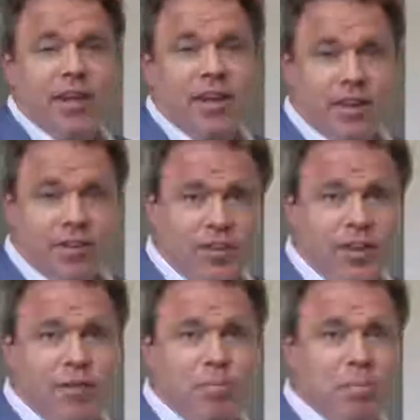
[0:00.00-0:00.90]
You'll
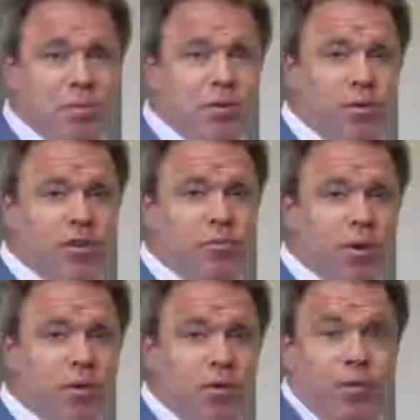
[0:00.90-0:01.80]
see people who are
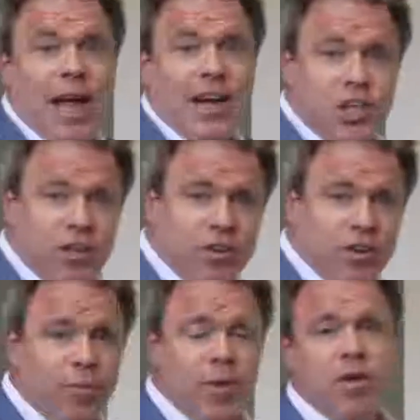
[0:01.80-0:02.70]
exposed, who lack shelter,
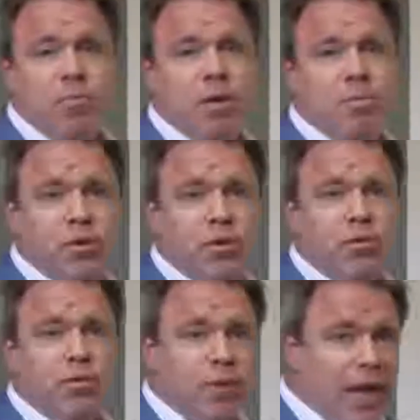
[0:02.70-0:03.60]
people
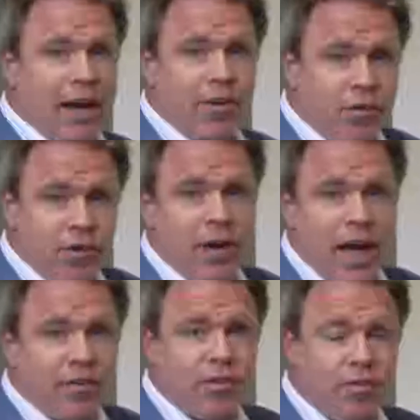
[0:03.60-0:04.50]
who lack certain
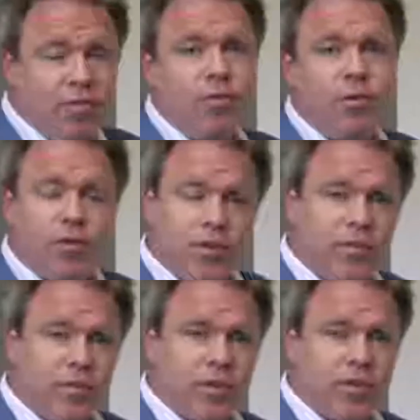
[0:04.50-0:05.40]
access to food and
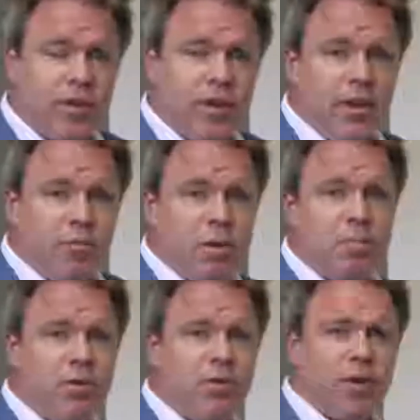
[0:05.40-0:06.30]
services, people
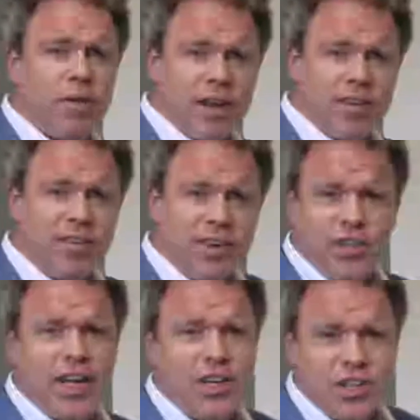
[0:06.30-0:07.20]
who don't have access to
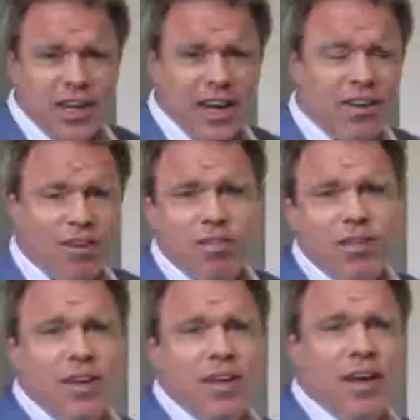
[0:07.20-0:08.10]
education and health,
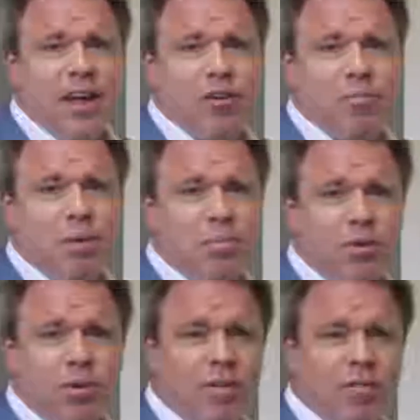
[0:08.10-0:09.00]
people who
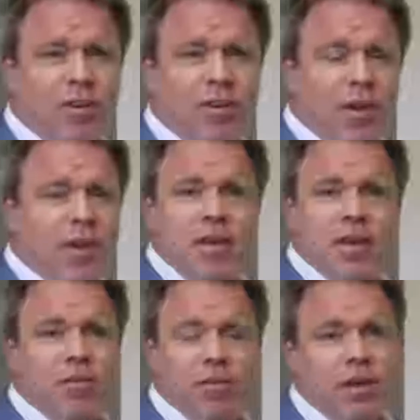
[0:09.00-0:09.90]
are often
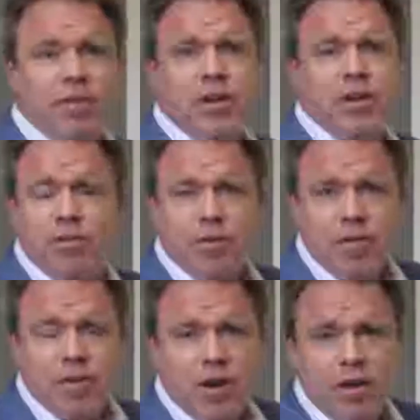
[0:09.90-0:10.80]
living and
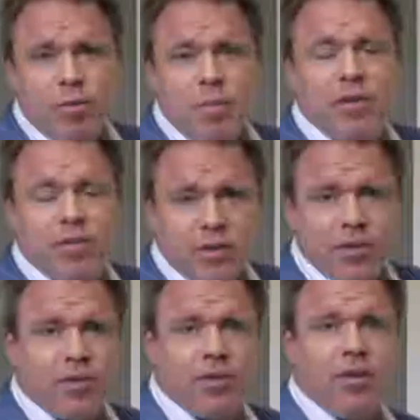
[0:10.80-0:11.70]
thriving on
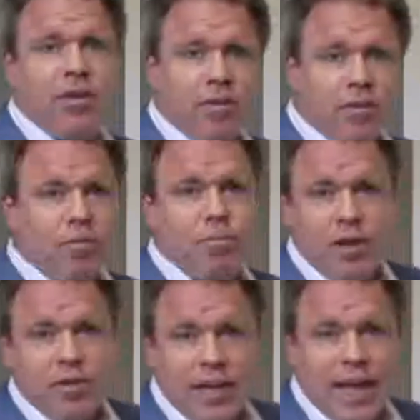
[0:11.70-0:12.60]
remittances and on basically